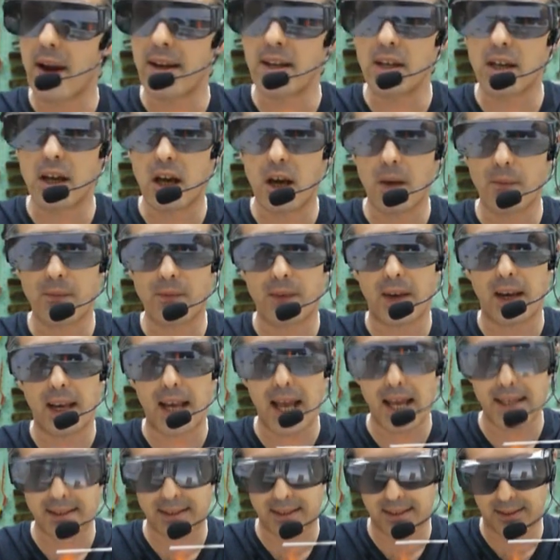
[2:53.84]
when you come for
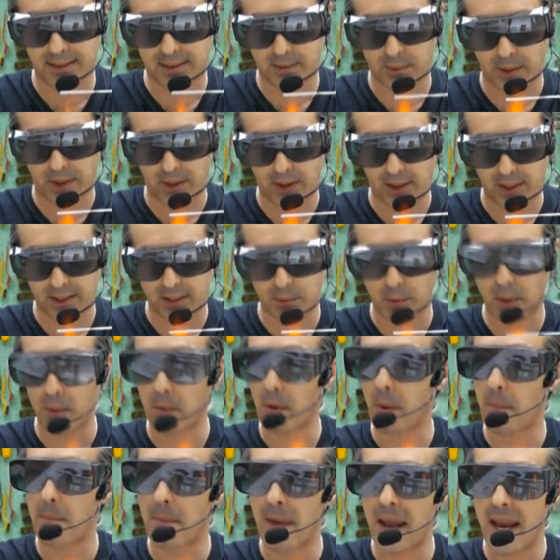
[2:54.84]
lessons with us, we
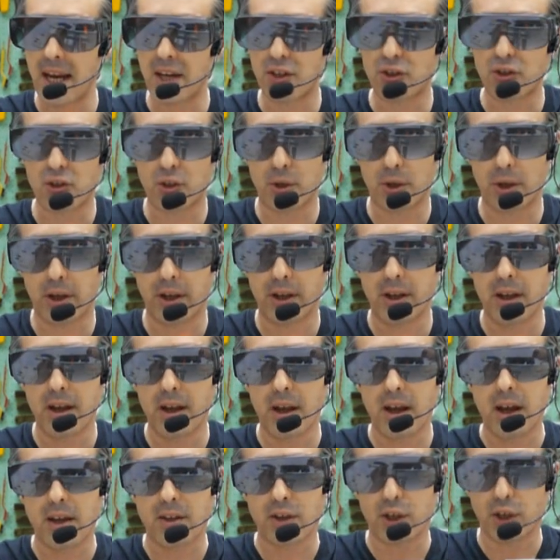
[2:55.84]
will make sure
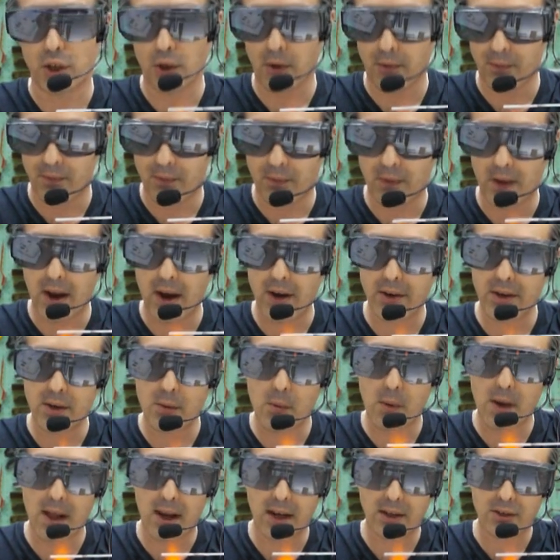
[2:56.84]
that you're very
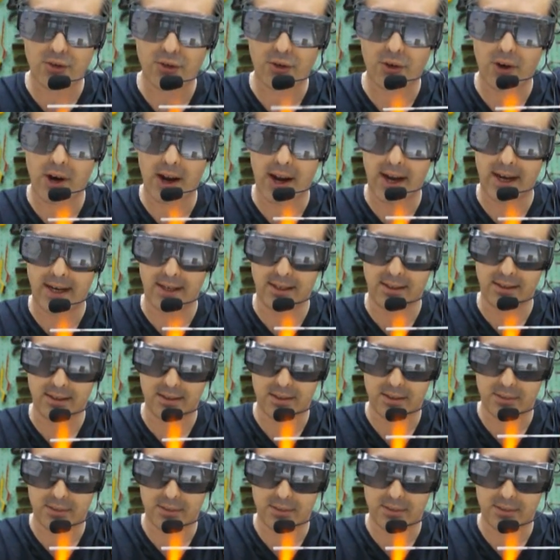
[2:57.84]
well trained.